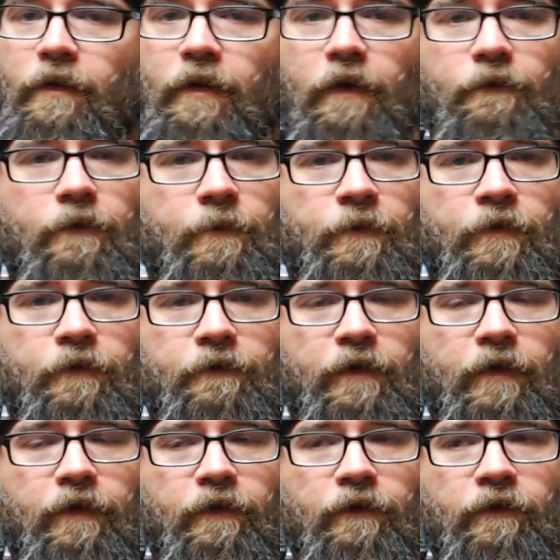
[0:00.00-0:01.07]
Love the
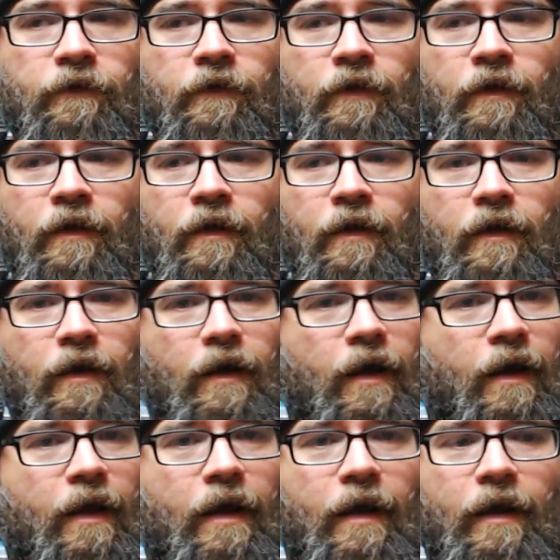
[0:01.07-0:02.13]
movies.
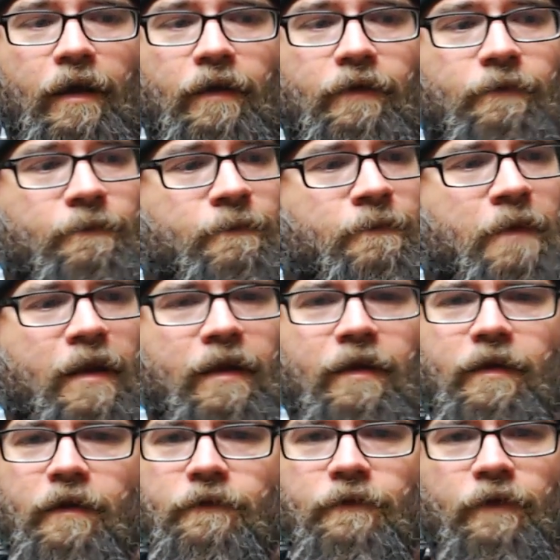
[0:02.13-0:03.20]
I had
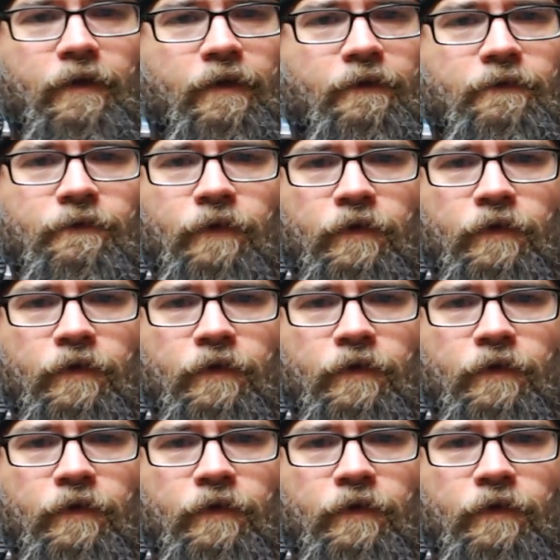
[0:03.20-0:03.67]
many different